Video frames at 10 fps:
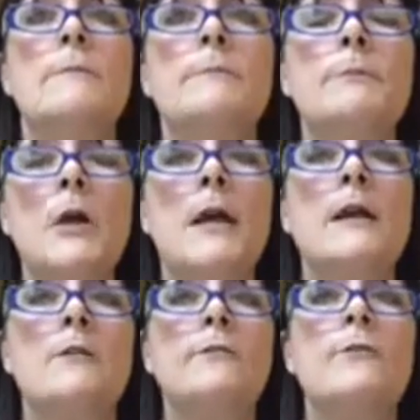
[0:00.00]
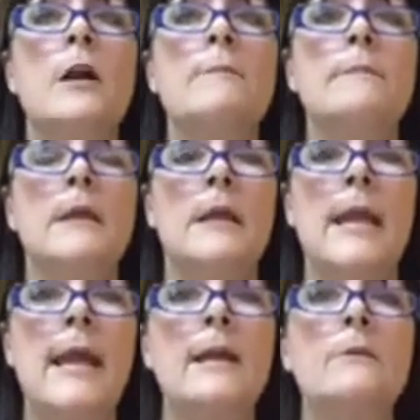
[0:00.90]
product from an
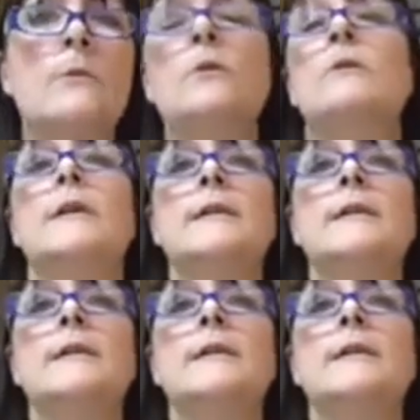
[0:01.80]
animal,